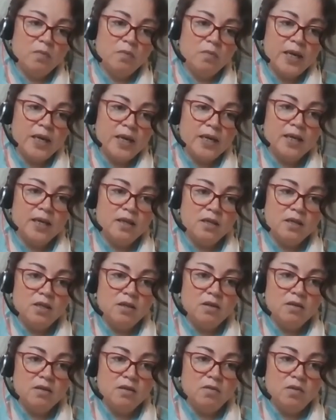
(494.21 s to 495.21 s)
back
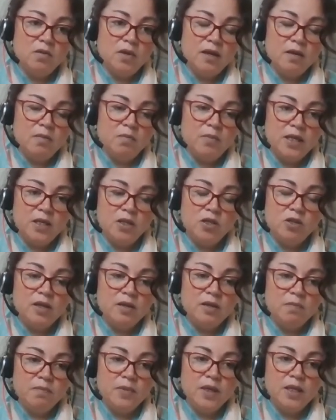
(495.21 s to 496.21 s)
into
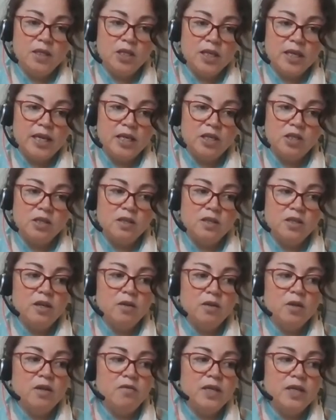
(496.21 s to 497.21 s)
mainstream education.
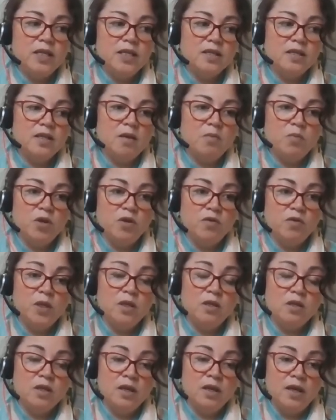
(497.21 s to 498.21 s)
So there is some
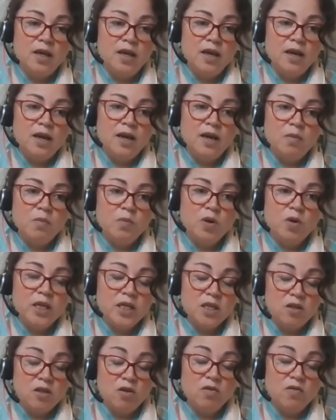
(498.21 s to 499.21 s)
movement.
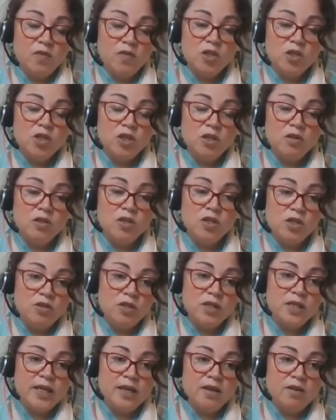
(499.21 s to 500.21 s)
Quite a lot of our students do
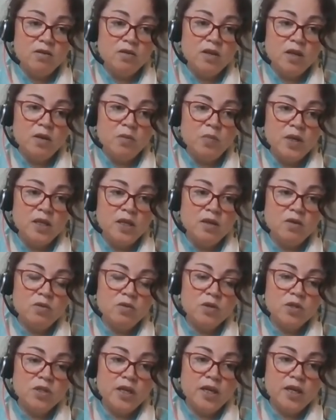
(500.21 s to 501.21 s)
stay on, and we
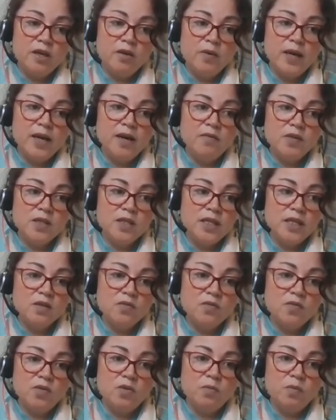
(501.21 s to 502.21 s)
also have a
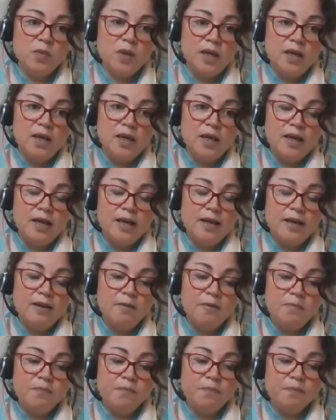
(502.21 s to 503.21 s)
6th form
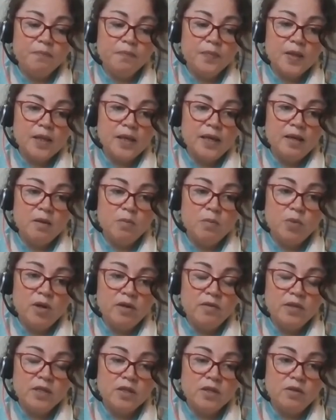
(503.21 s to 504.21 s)
at
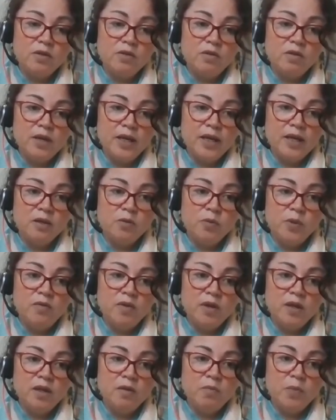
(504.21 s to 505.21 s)
primary school, and we
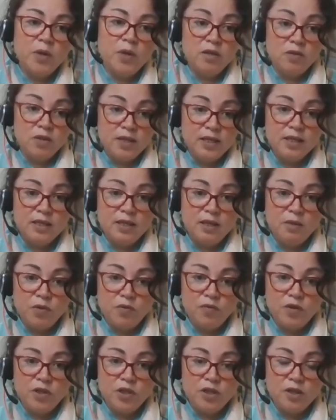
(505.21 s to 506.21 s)
run a post-16
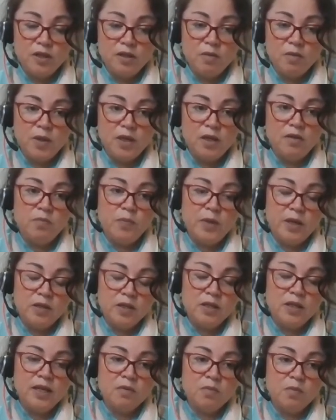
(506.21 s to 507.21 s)
provision in the middle of Bury
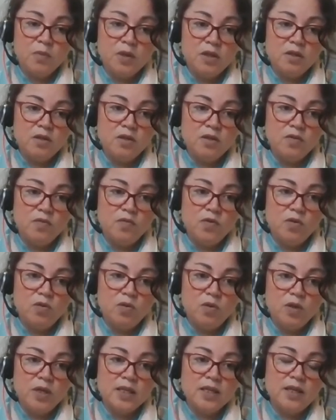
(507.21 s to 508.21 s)
St Edmunds
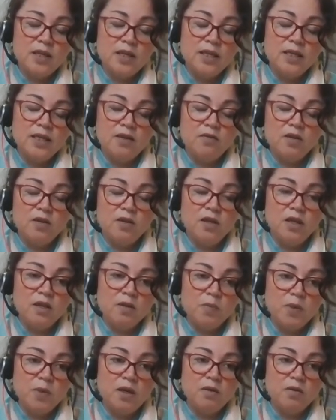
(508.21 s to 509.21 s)
for a slightly different
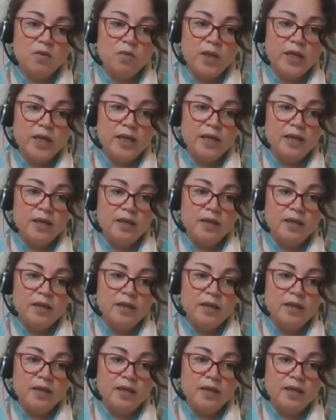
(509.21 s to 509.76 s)
learning pathway.